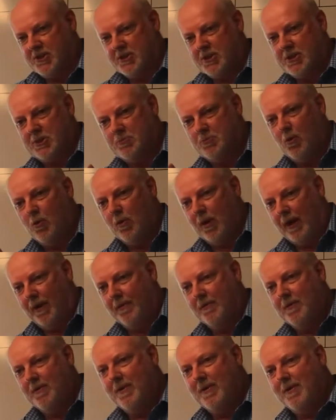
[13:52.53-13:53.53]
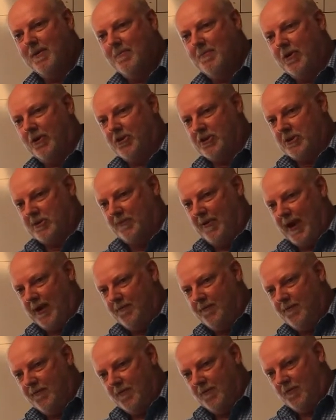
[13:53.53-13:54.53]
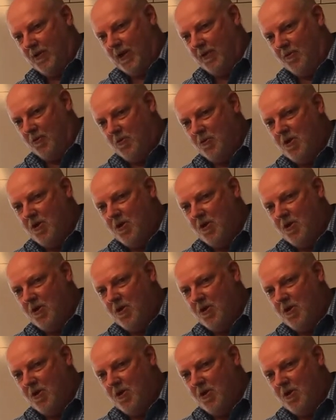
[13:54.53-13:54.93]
is smaller because they've had the,